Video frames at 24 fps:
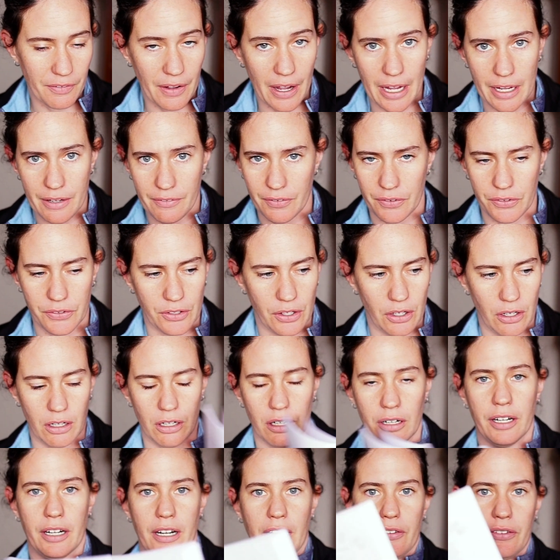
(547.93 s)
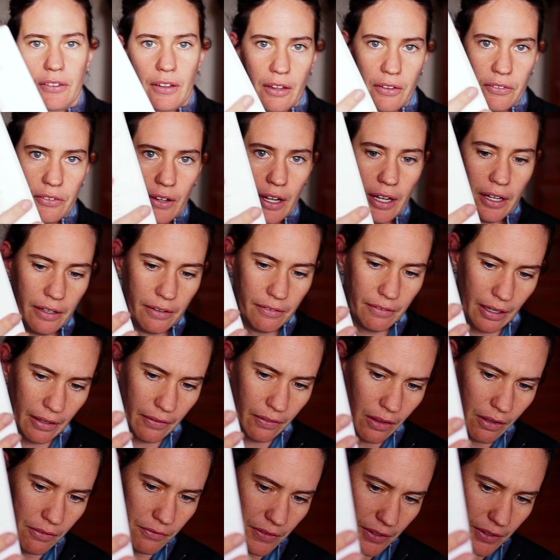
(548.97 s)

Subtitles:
have a star, and it says, I love